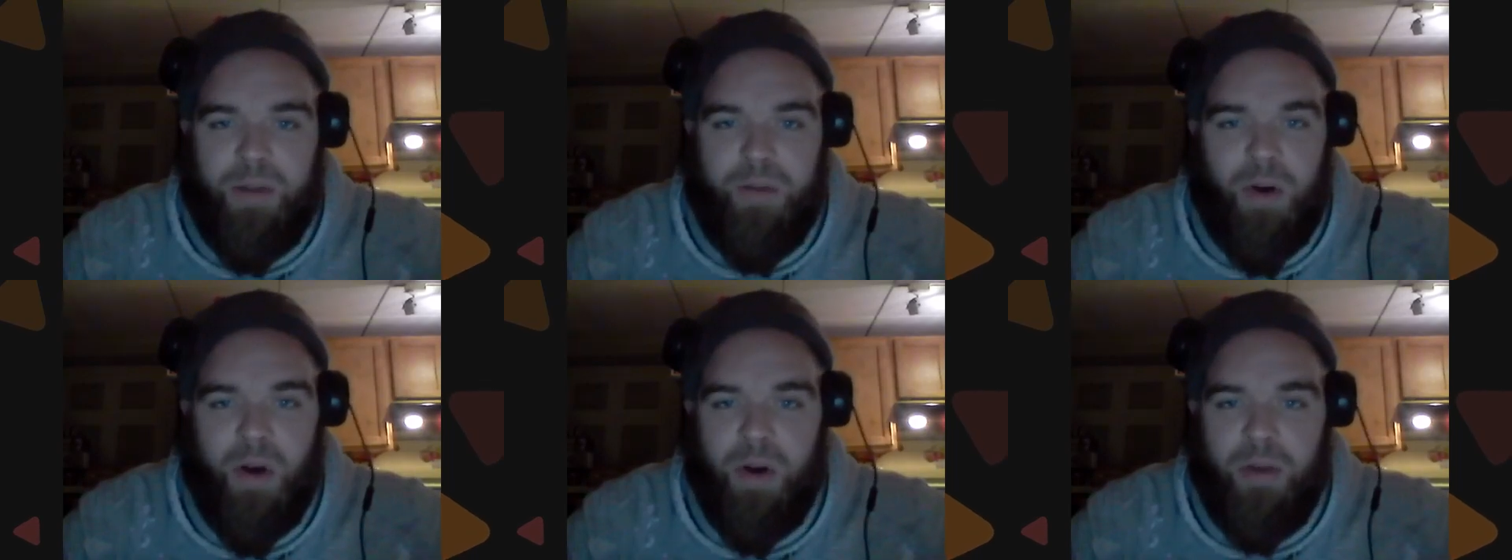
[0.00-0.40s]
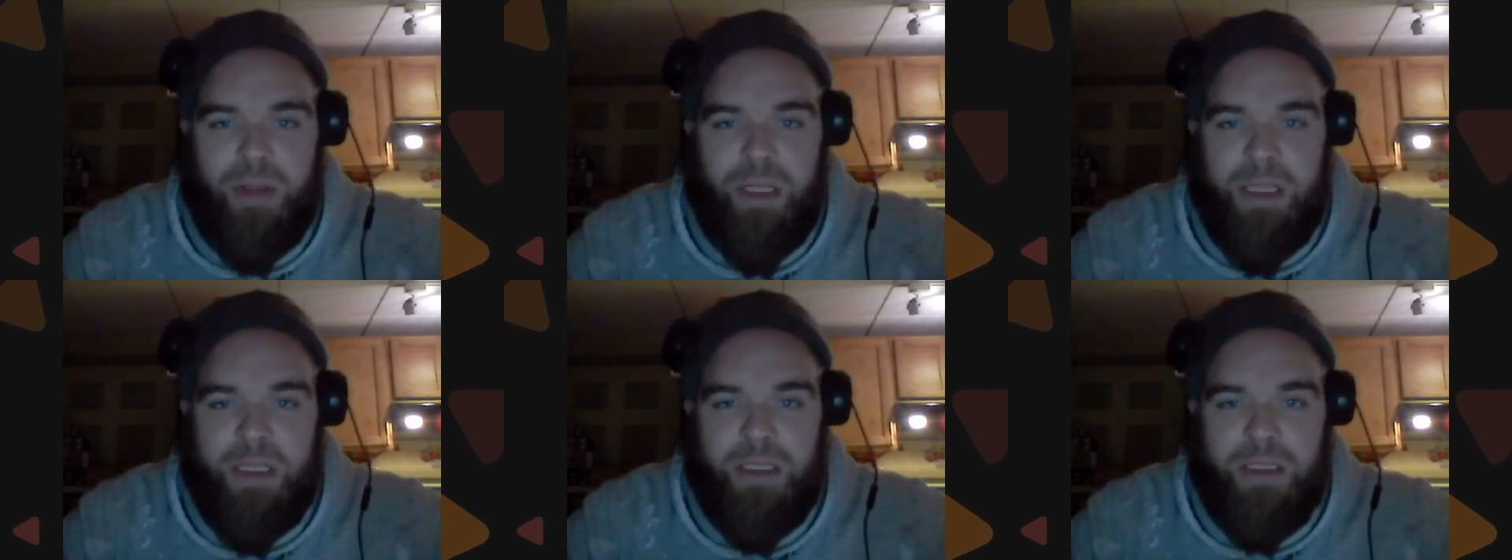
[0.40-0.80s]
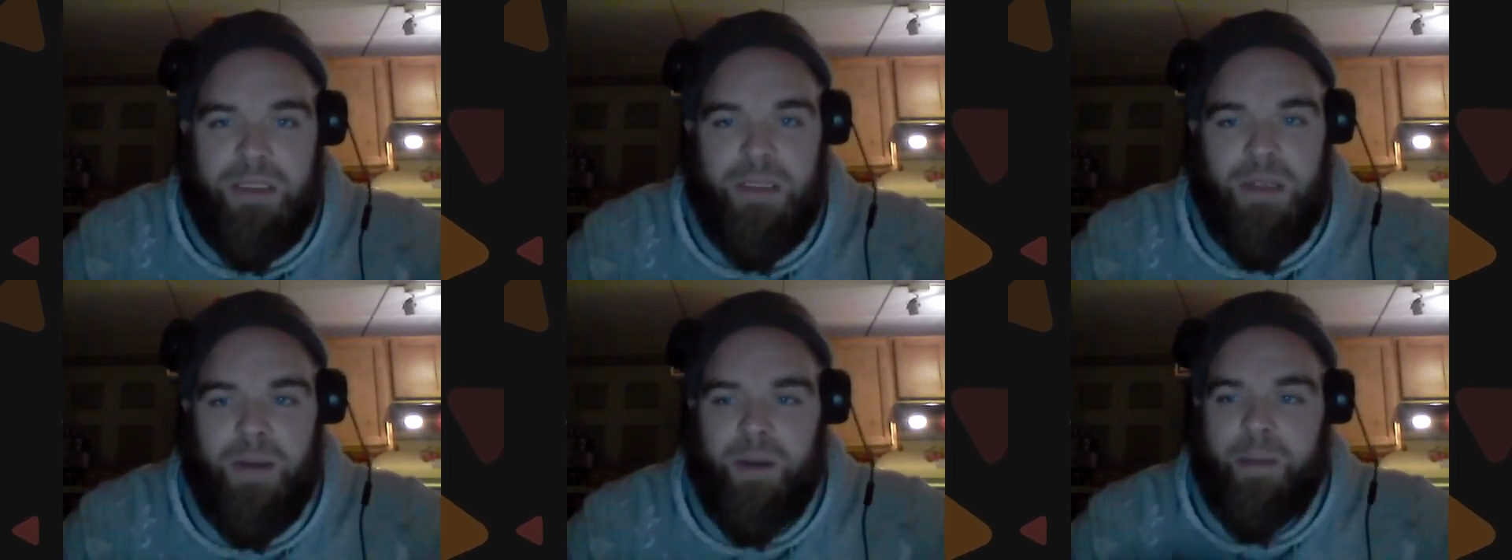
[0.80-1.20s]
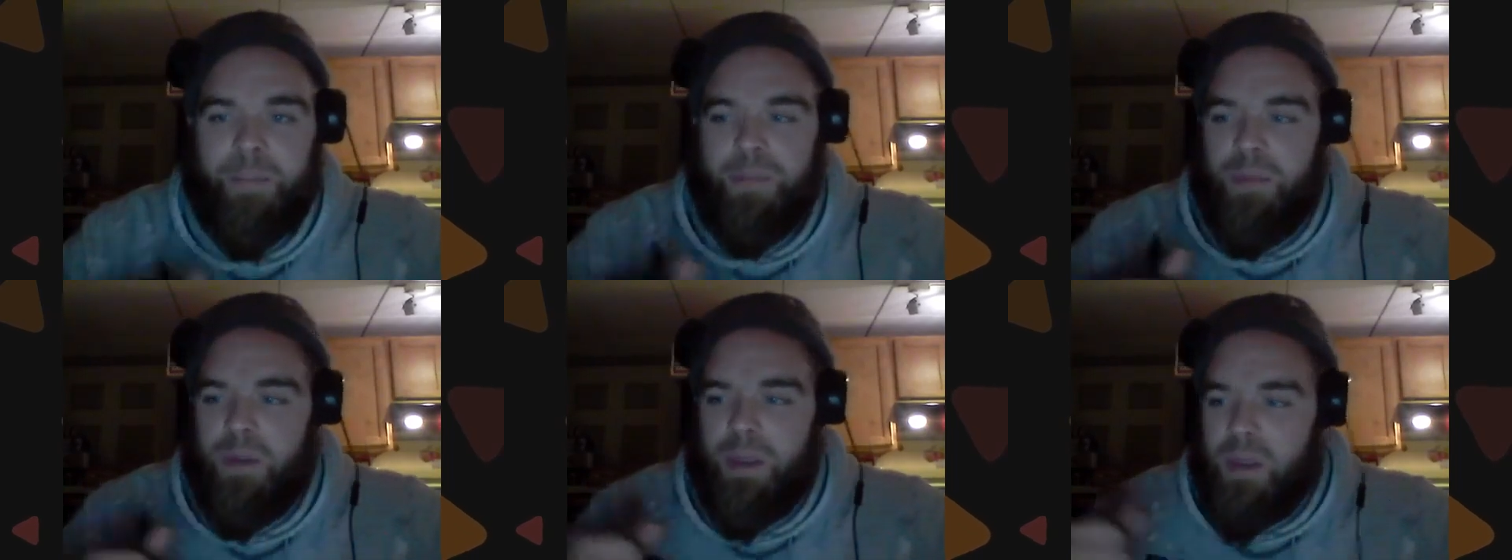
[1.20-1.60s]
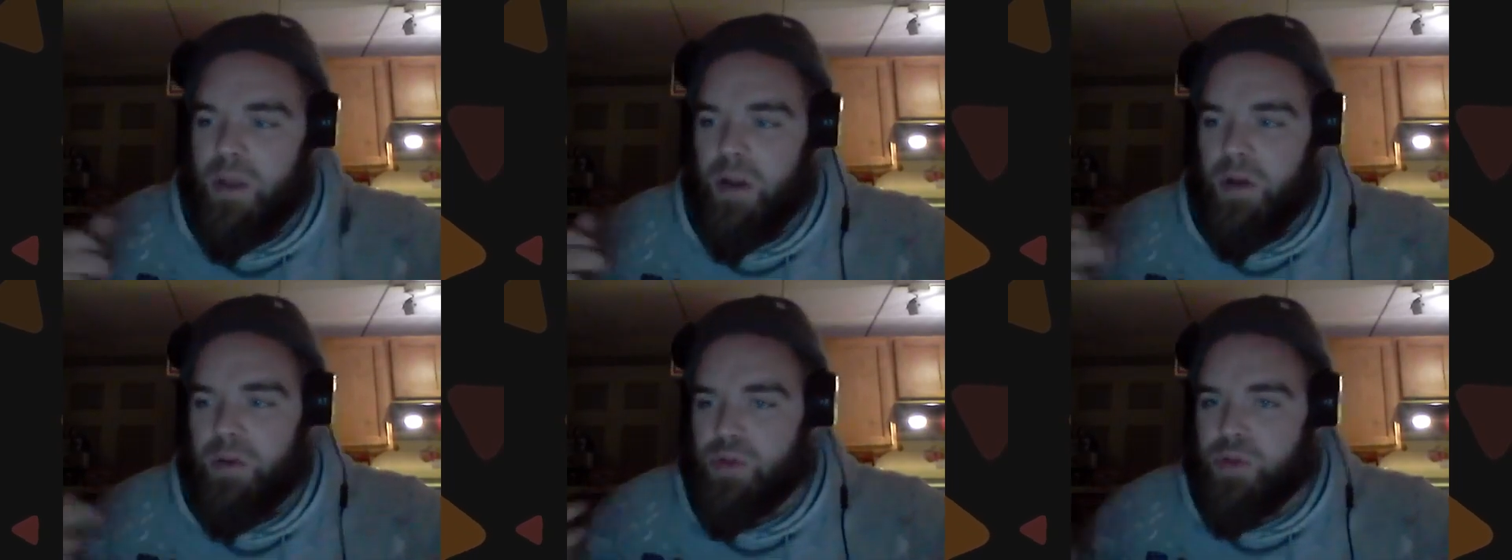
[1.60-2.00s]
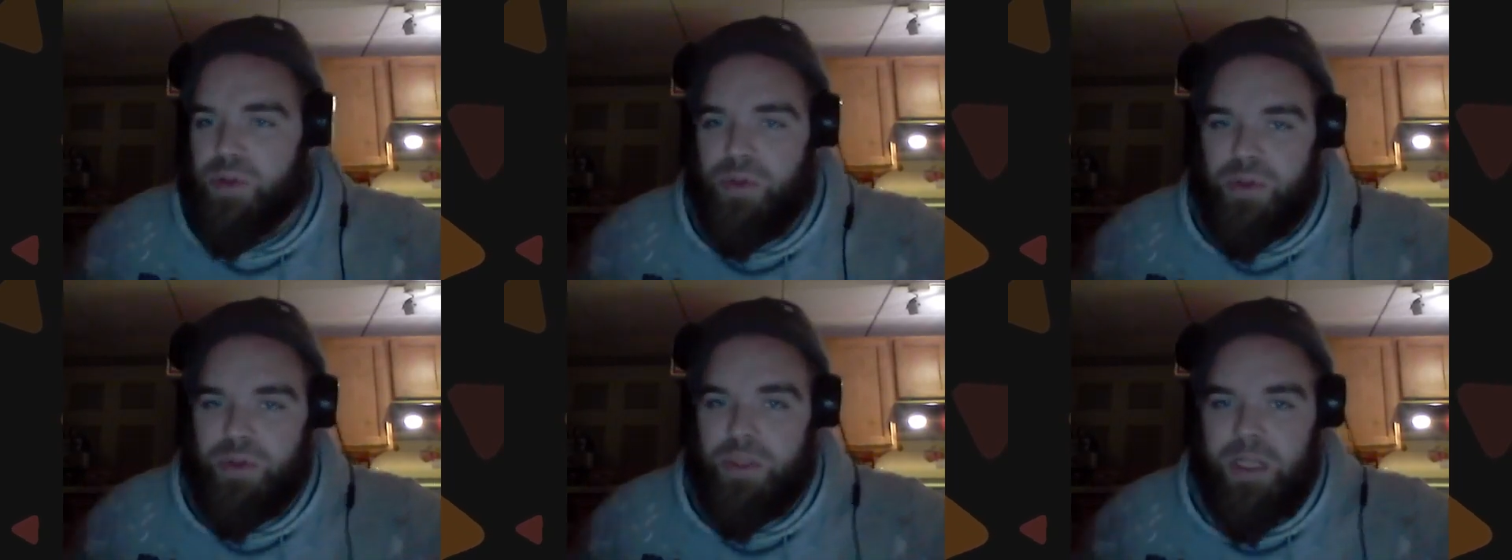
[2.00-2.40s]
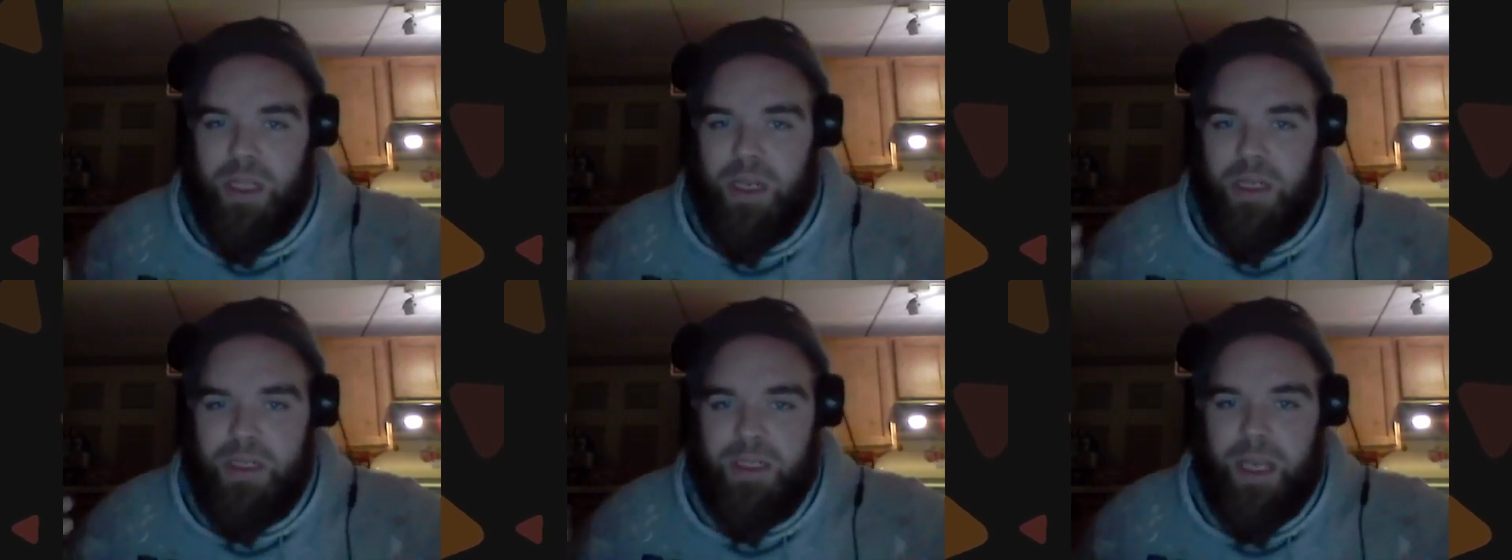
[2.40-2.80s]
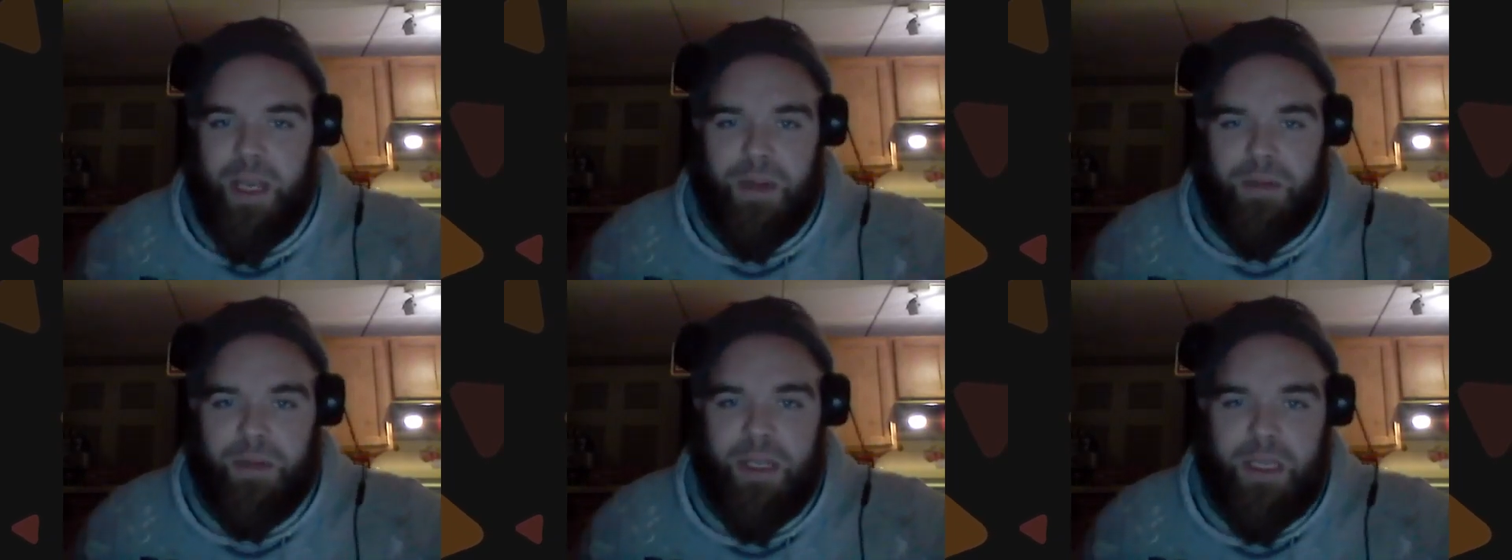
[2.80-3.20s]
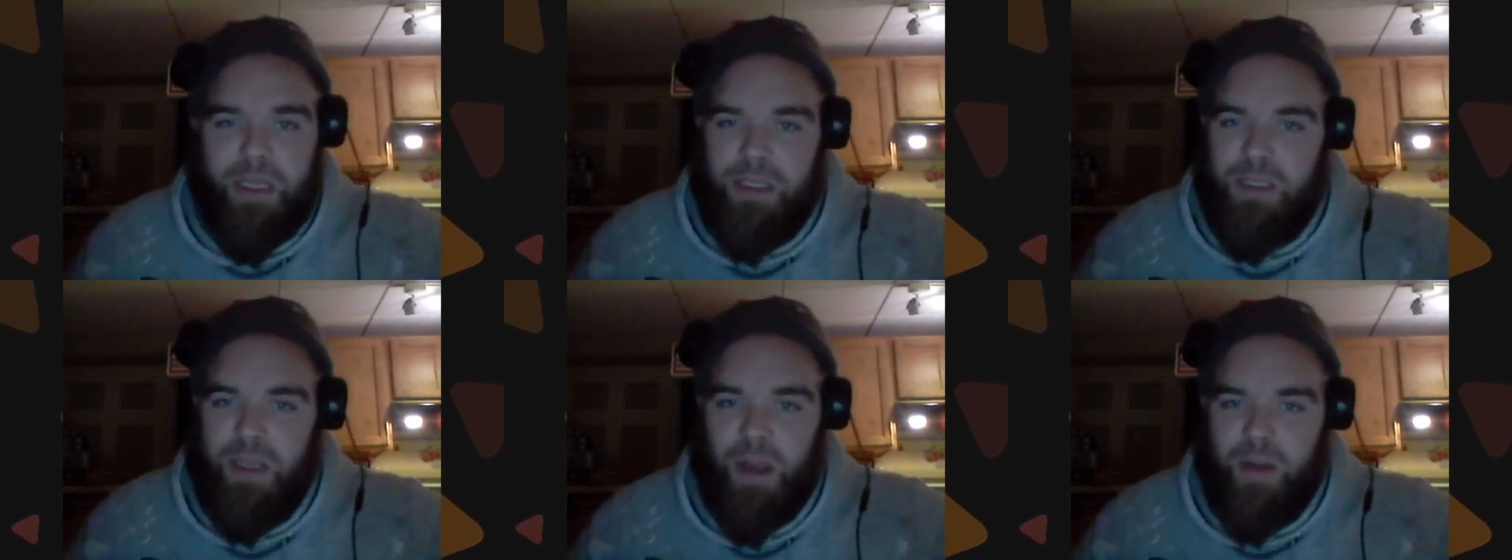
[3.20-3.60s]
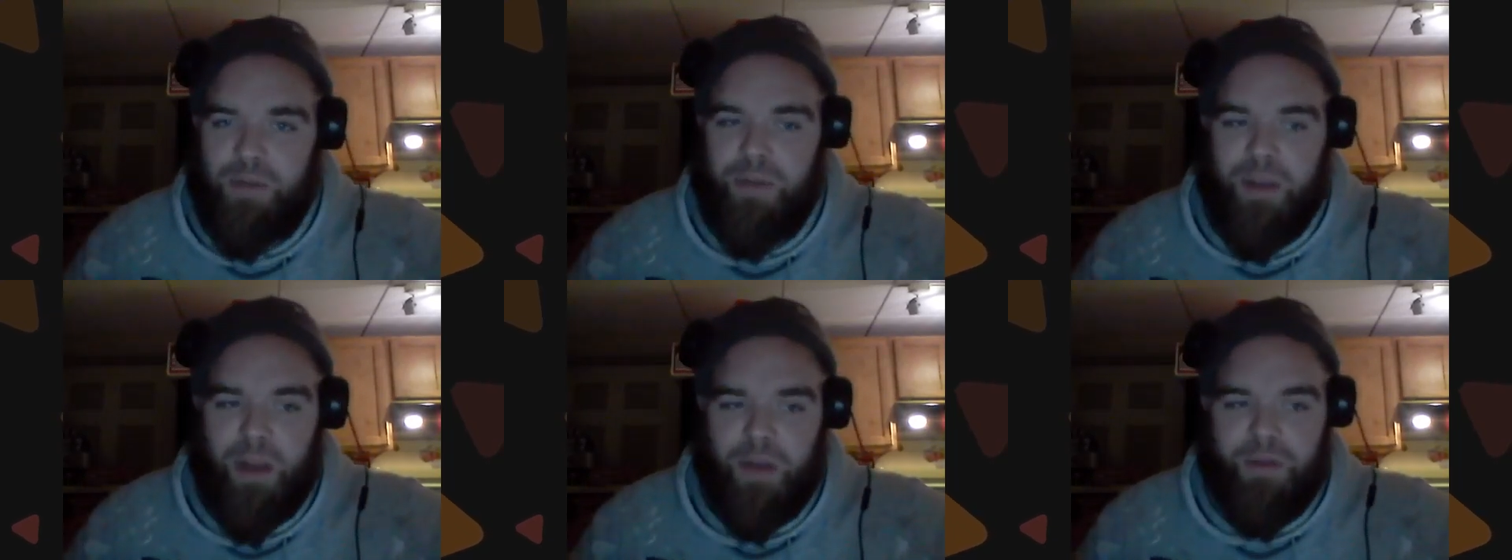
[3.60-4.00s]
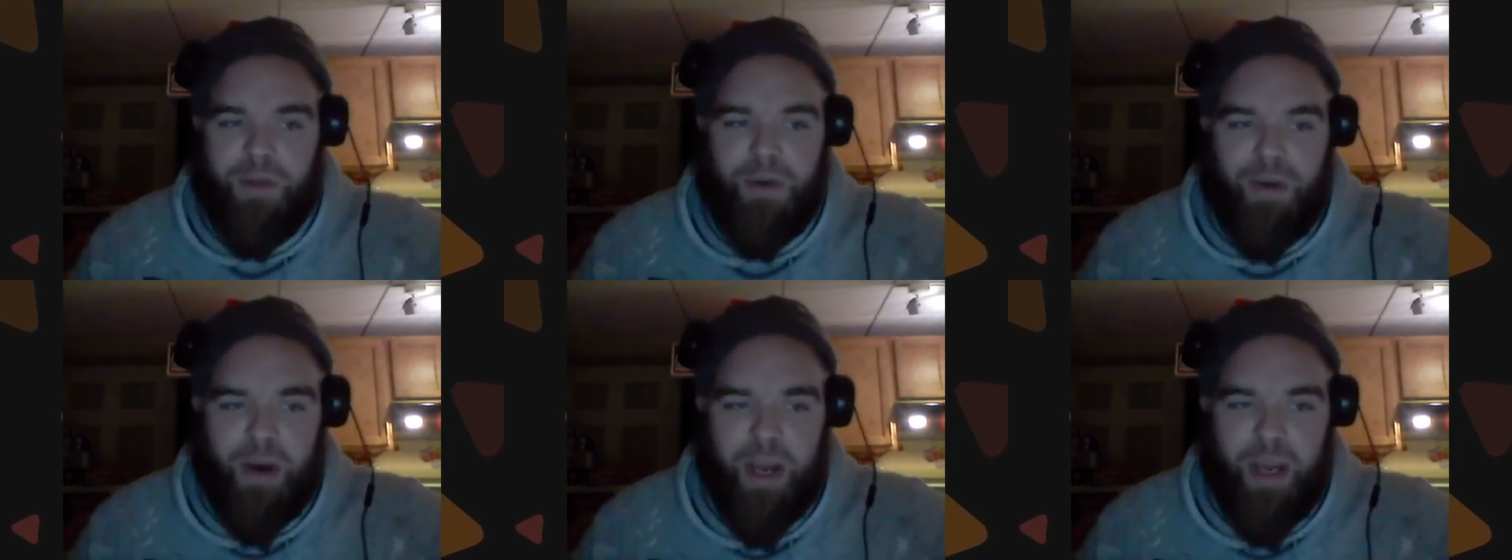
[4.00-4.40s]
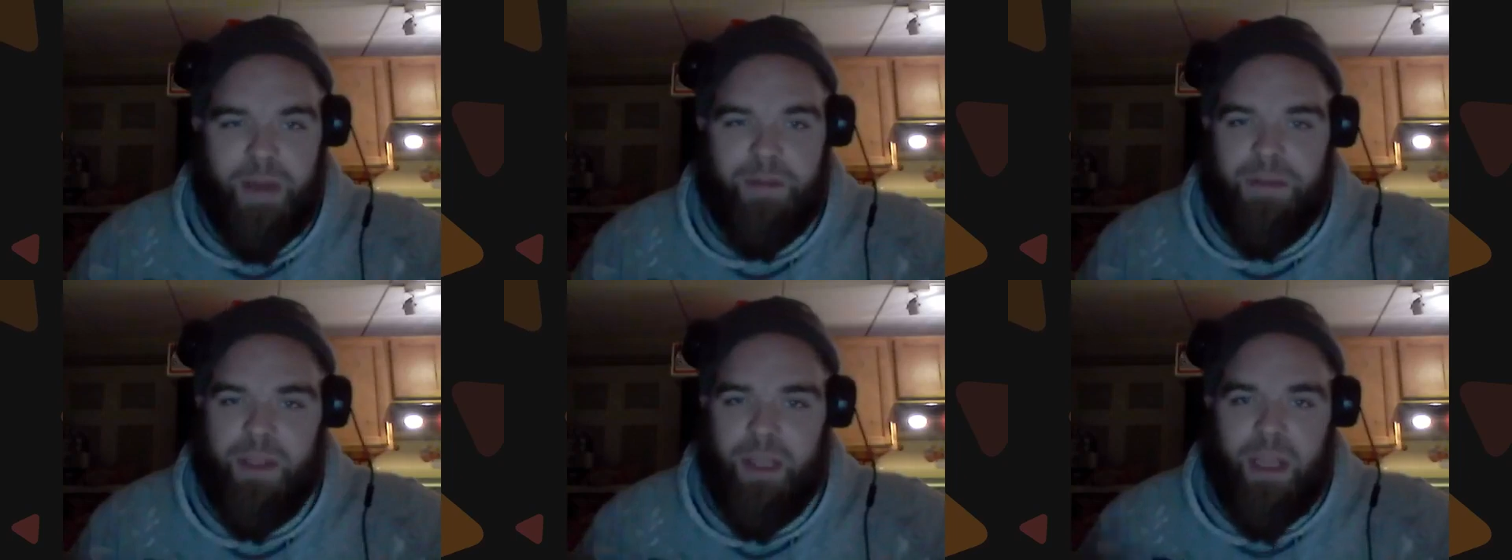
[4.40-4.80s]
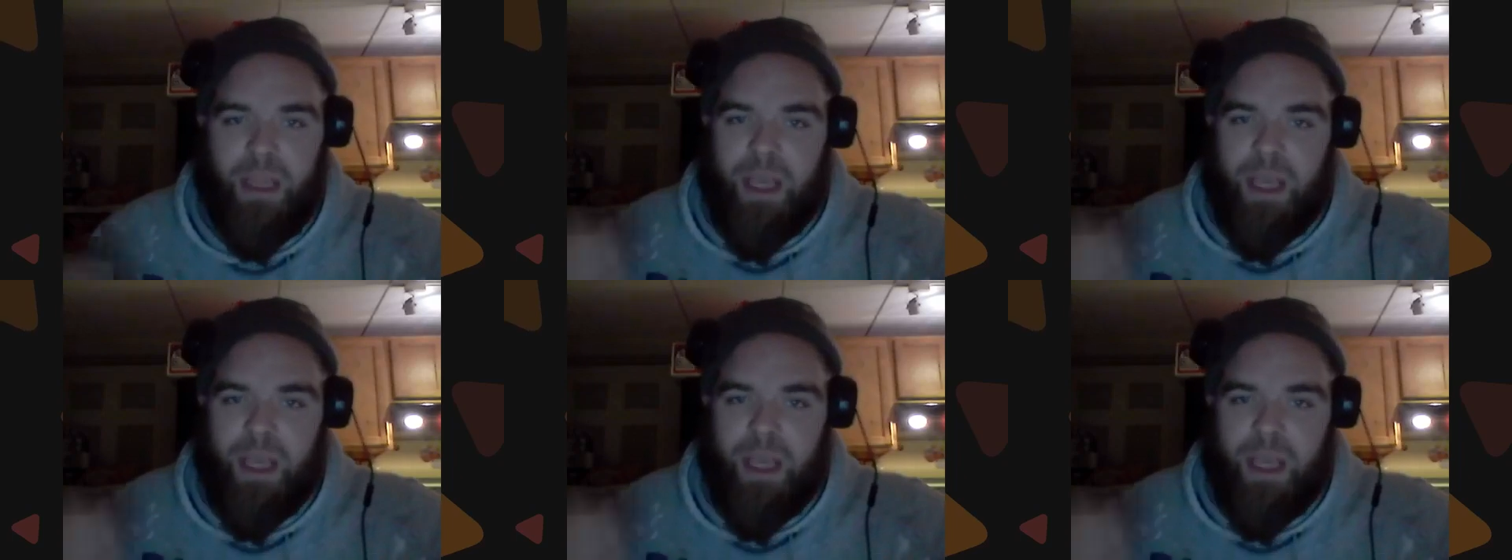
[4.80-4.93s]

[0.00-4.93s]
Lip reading: of all these truths and integrities of the craft.